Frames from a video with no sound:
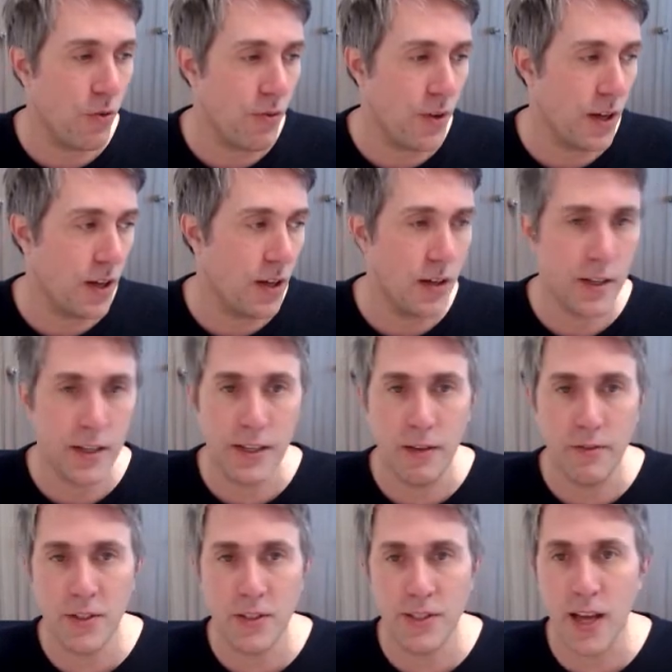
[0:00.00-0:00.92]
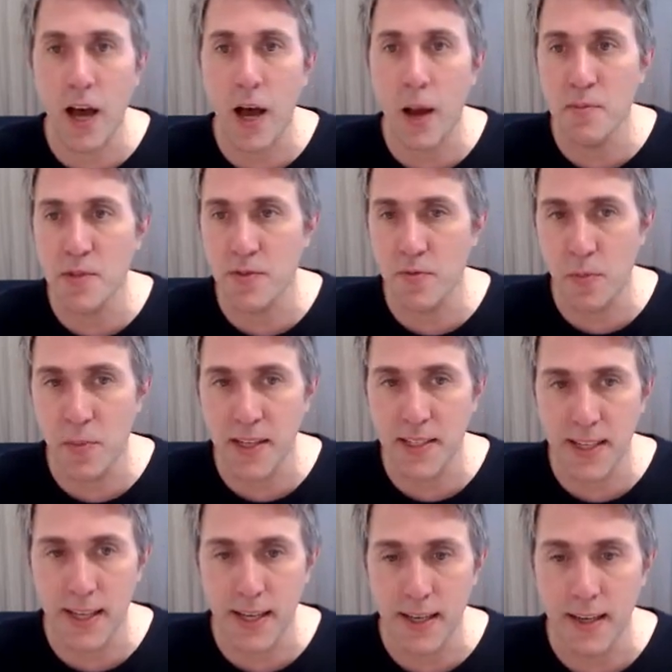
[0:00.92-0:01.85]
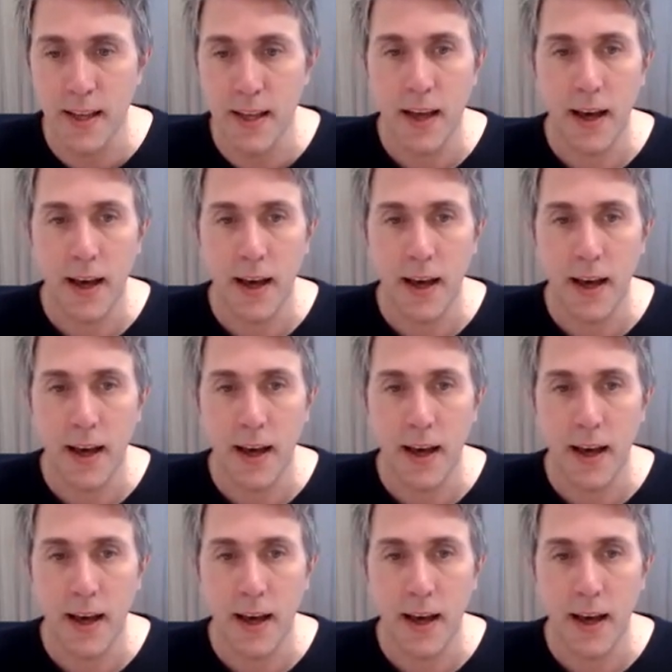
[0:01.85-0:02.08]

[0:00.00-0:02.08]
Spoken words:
the the times of the meeting,